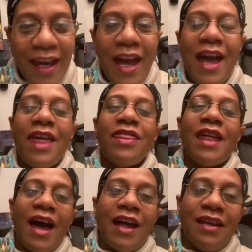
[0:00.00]
And
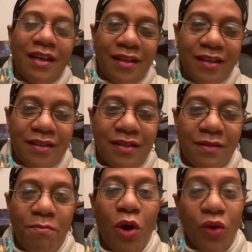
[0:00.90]
that is
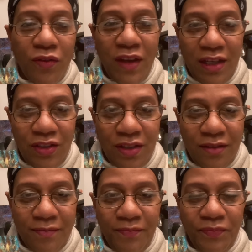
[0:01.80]
motivation
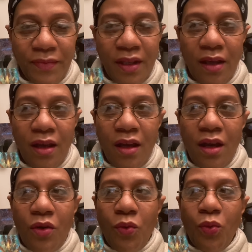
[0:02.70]

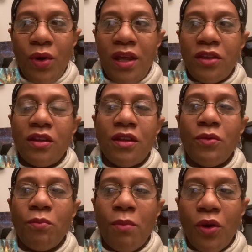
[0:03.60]
With
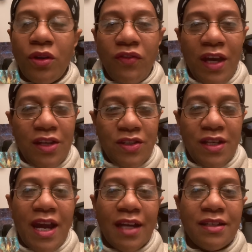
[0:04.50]
motivation
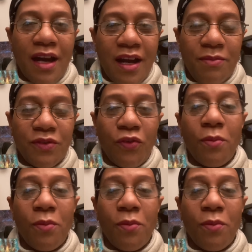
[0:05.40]
at times, for